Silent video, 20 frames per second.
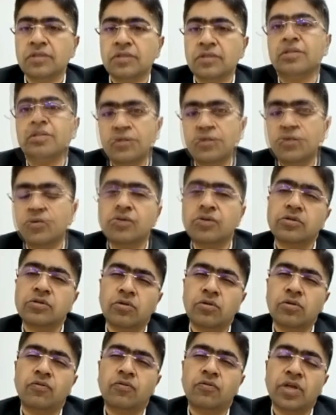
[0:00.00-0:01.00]
That was
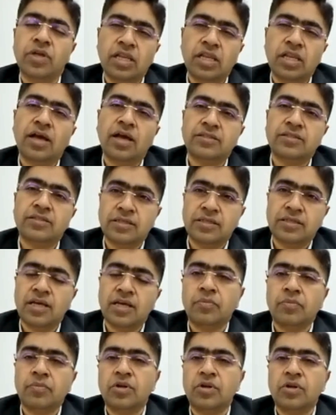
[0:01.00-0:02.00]
also a very nice
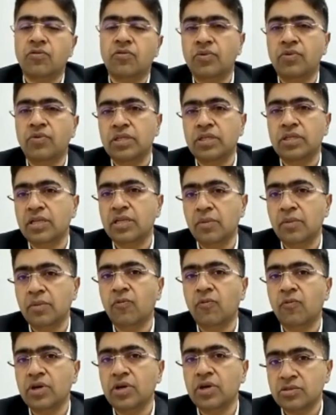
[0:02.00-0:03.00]
example of when the
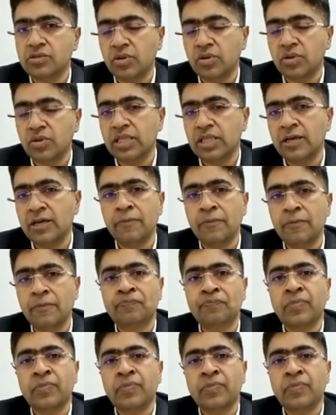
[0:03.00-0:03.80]
team works together,